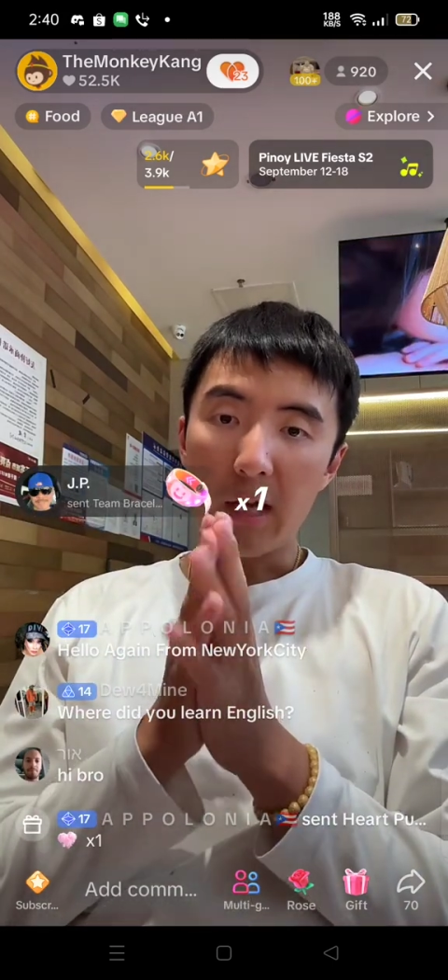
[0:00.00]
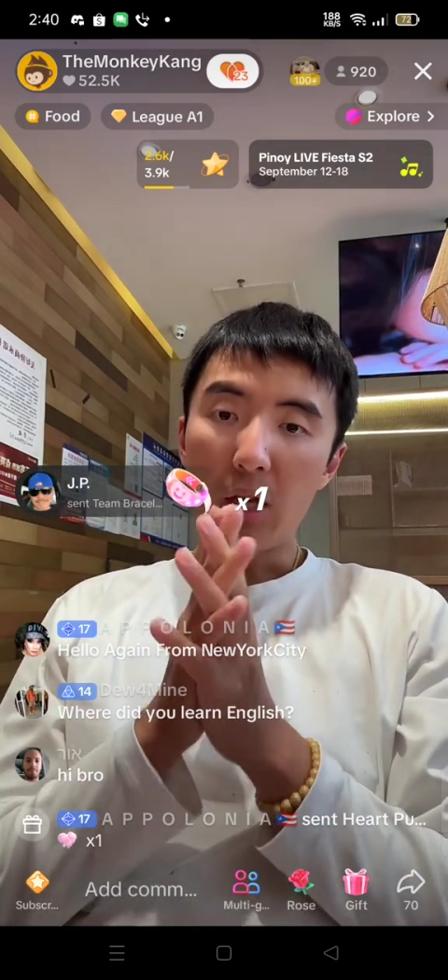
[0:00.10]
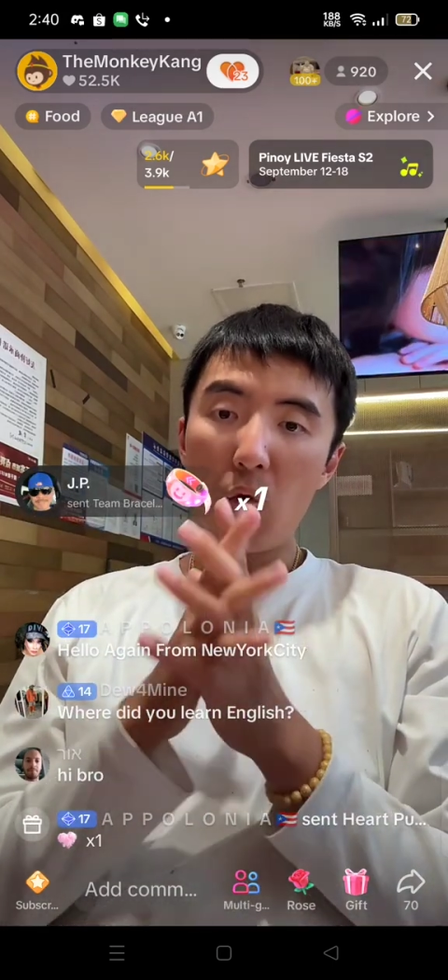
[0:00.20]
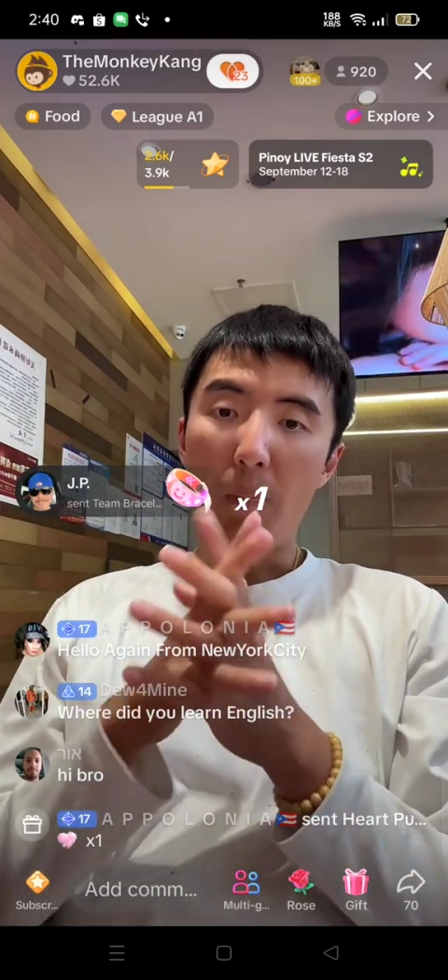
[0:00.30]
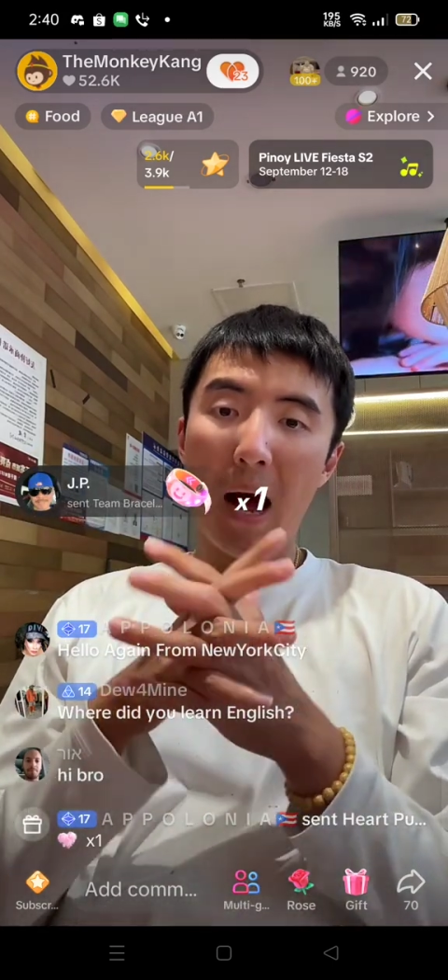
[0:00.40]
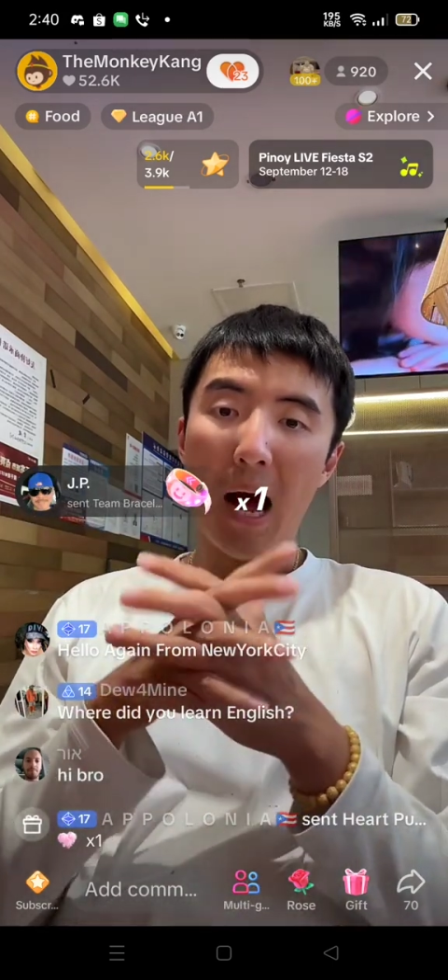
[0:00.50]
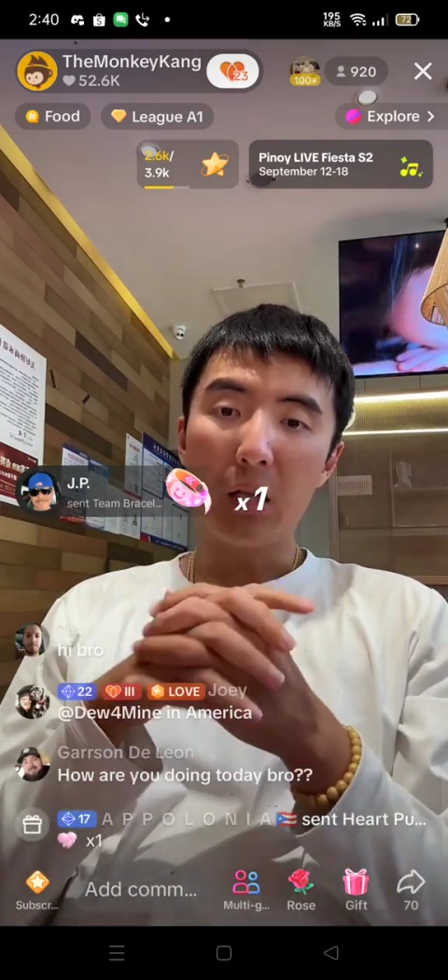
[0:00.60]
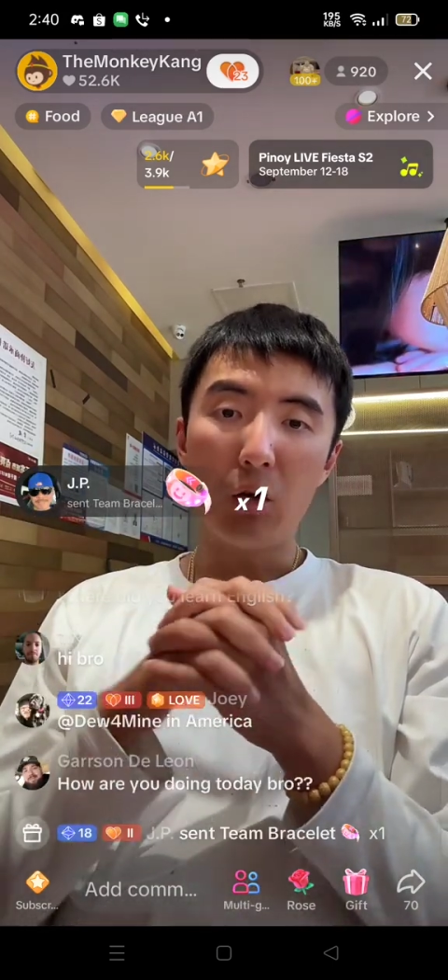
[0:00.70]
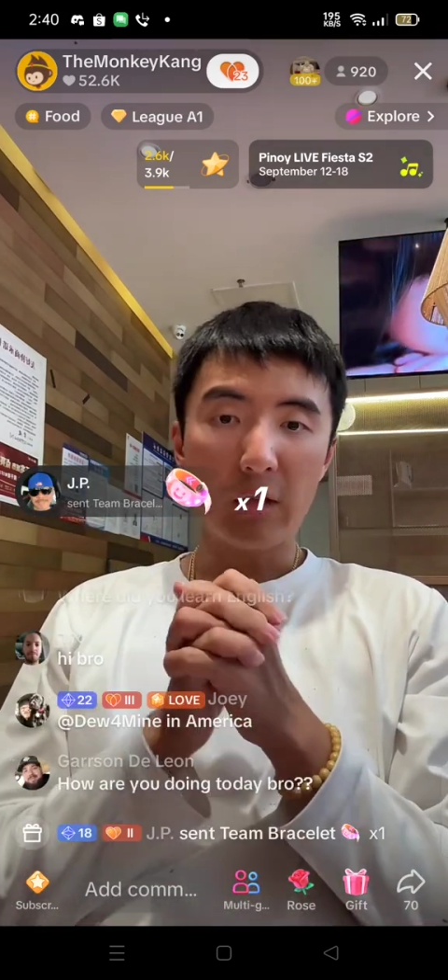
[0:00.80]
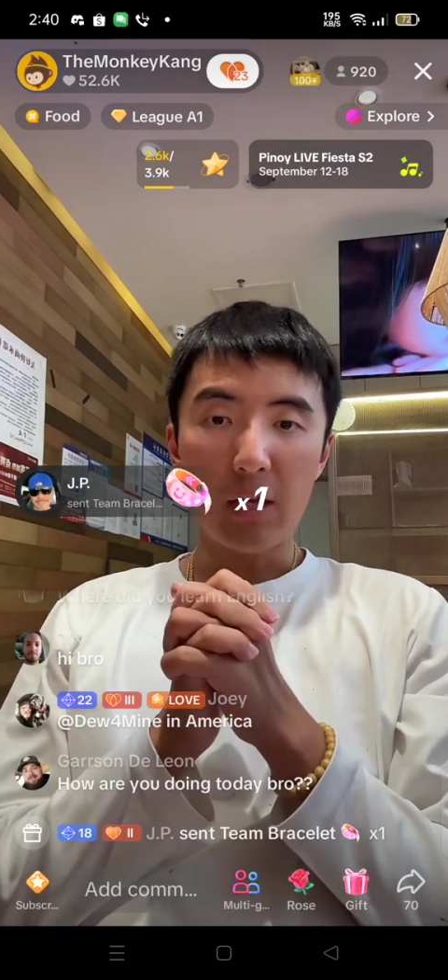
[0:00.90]
Thank you,
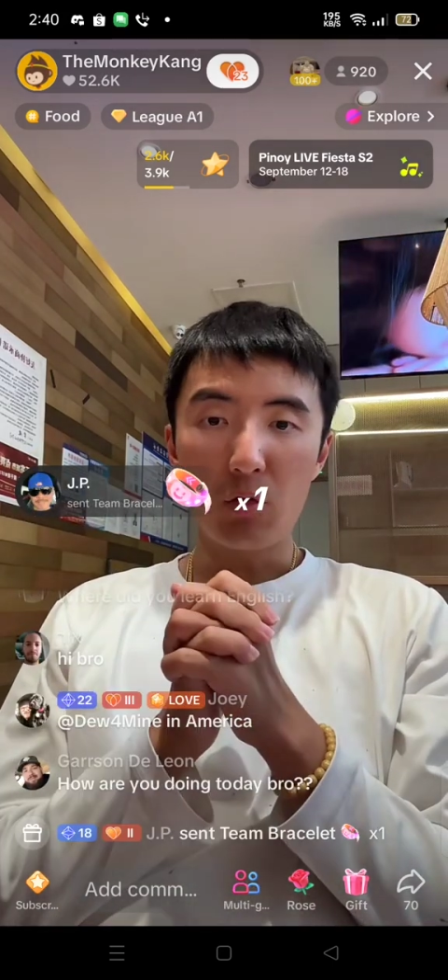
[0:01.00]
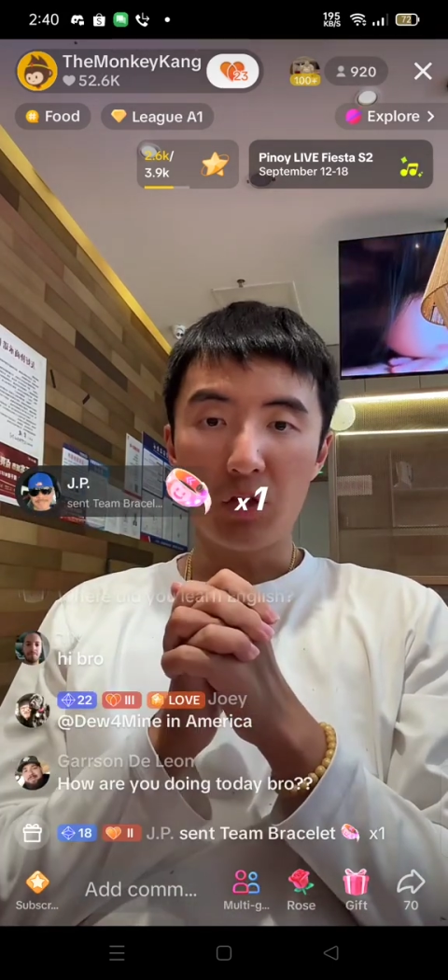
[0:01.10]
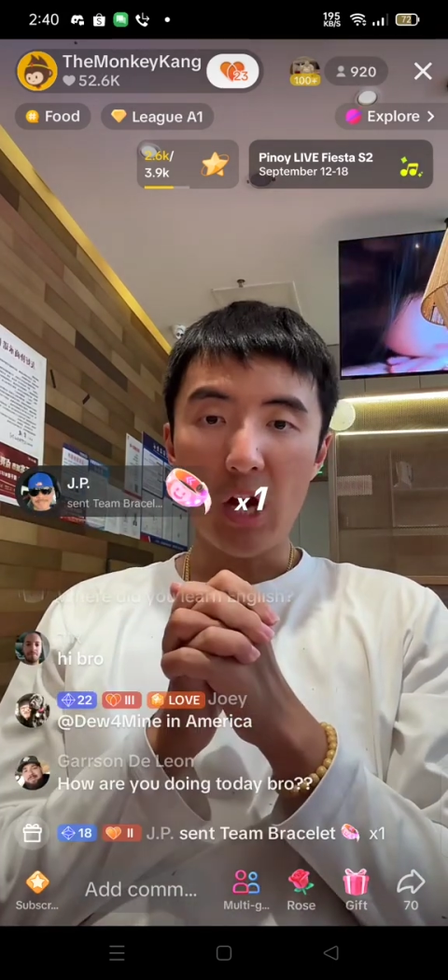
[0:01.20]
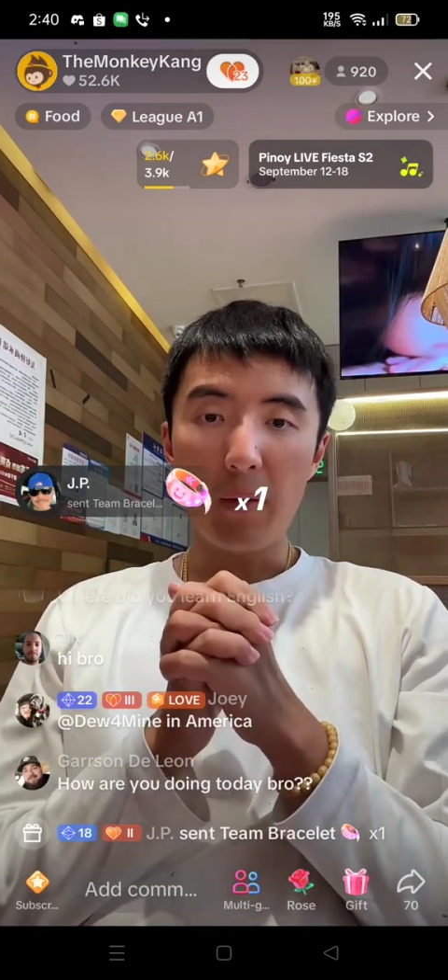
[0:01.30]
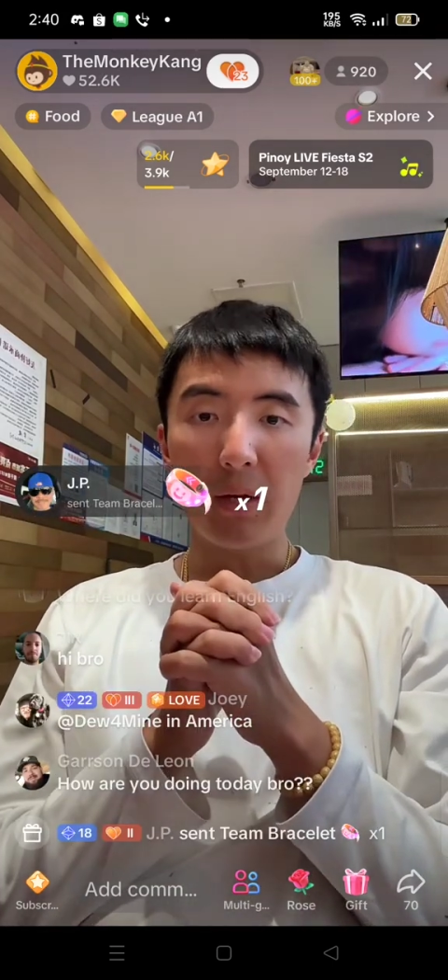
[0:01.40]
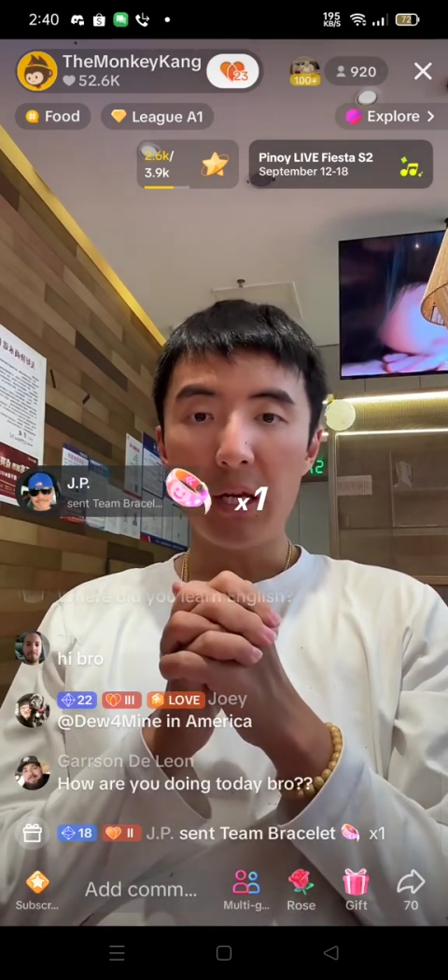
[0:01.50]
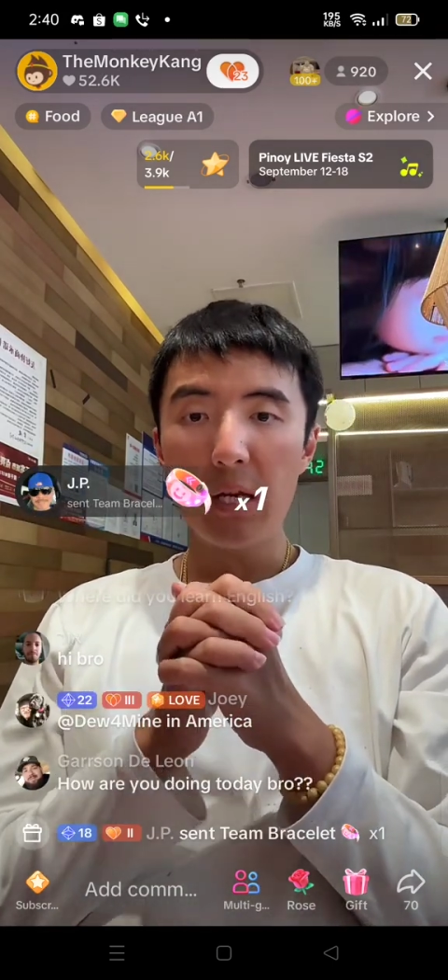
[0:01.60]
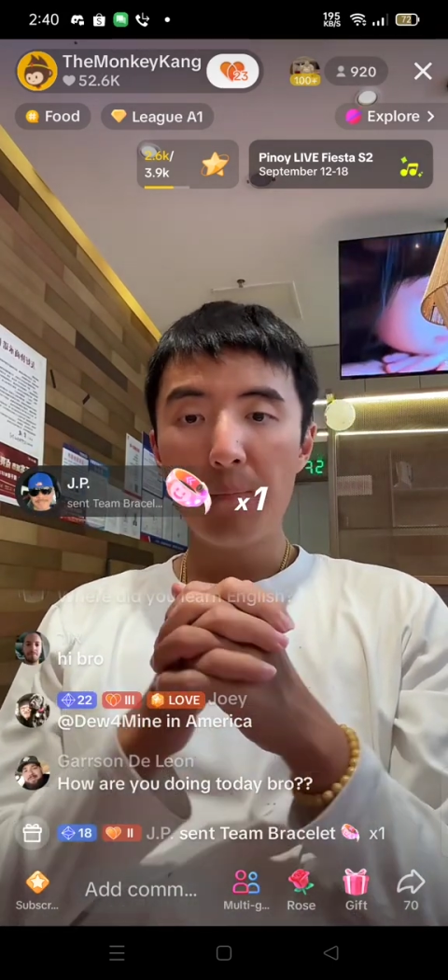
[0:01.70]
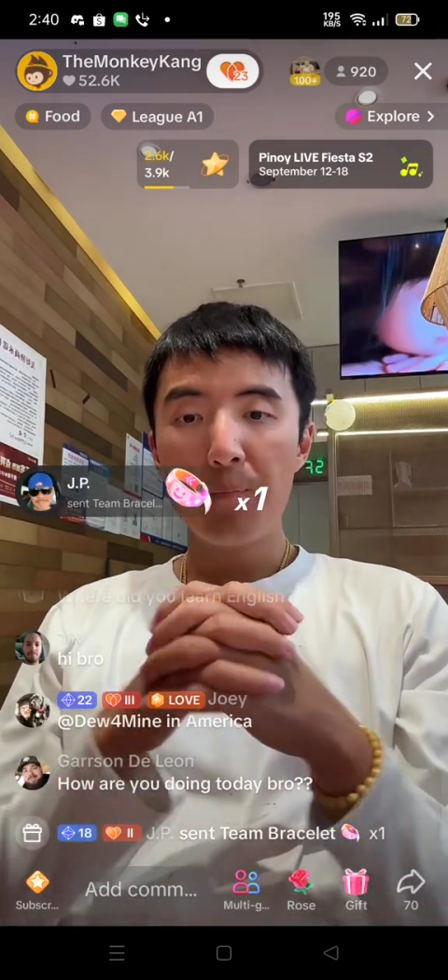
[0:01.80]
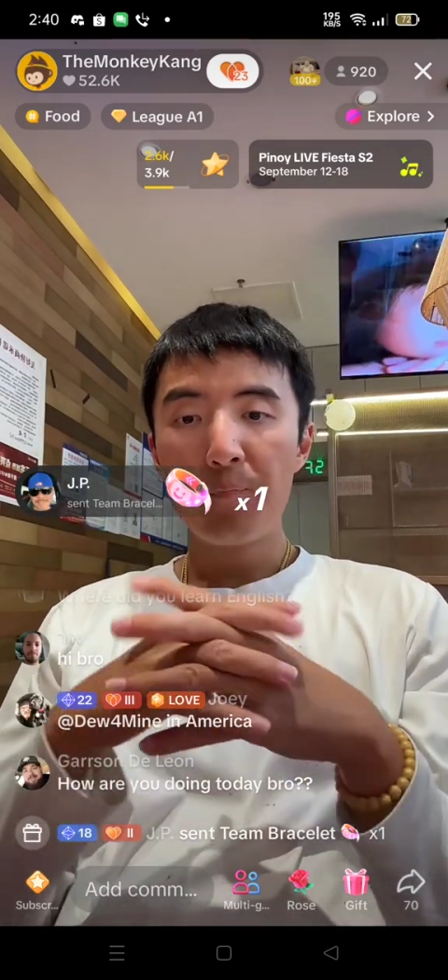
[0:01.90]
Apollo. Thank you,
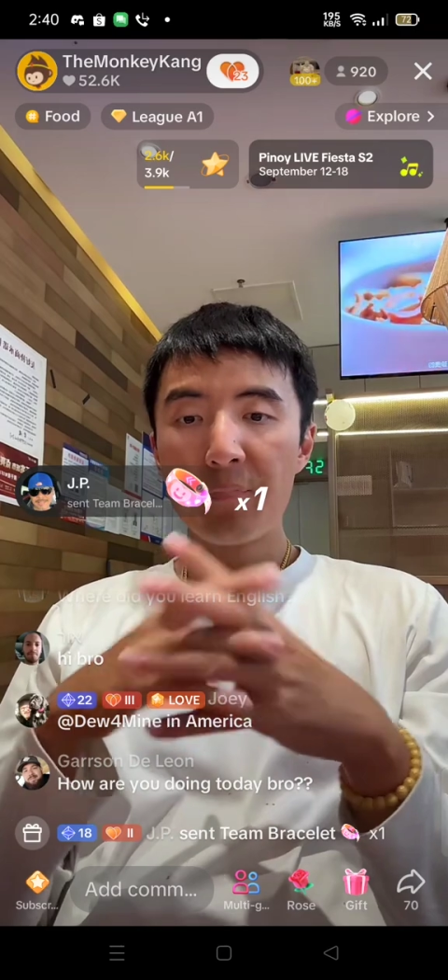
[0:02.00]
JP.